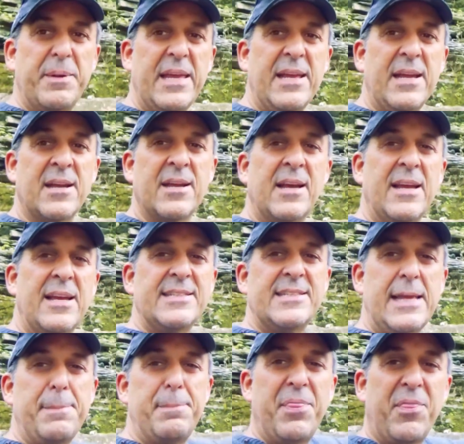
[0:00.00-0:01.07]
to be,
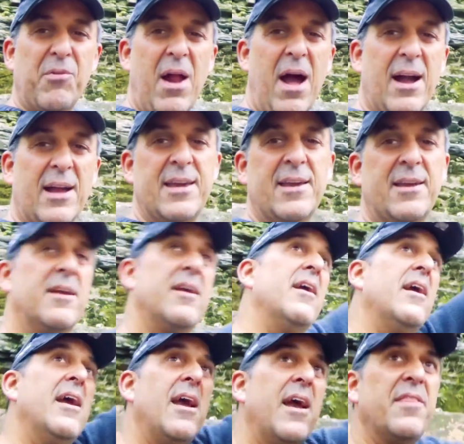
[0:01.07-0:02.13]
deep in the rock,
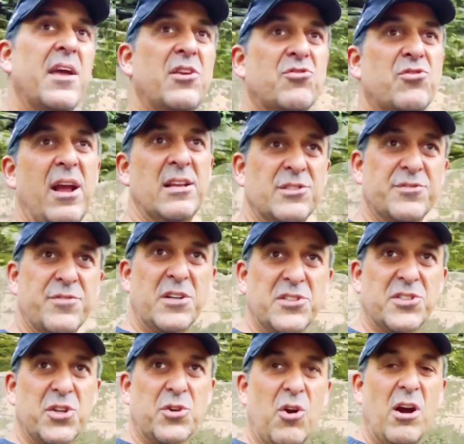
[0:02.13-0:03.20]
and then
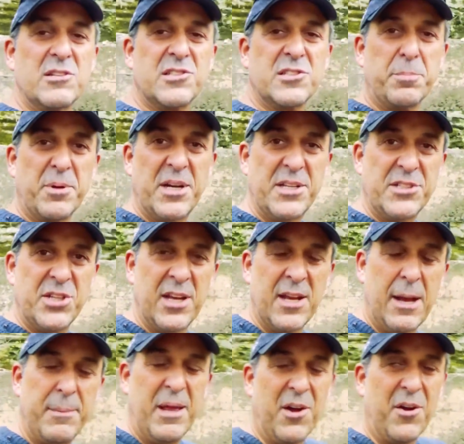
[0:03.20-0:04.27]
transversed across the bridge.
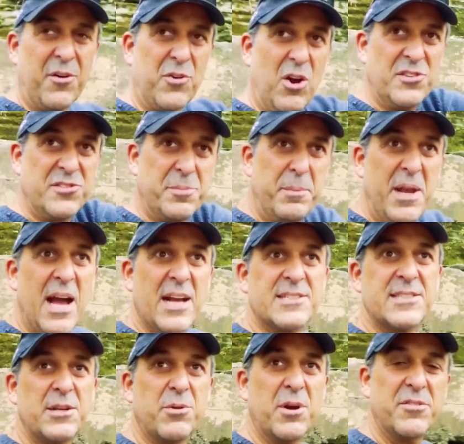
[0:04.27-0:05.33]
Across the
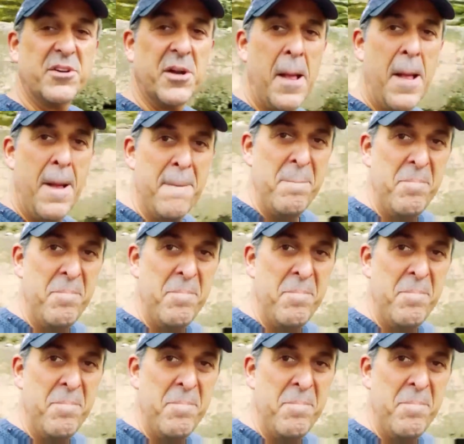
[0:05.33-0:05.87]
Luecke River,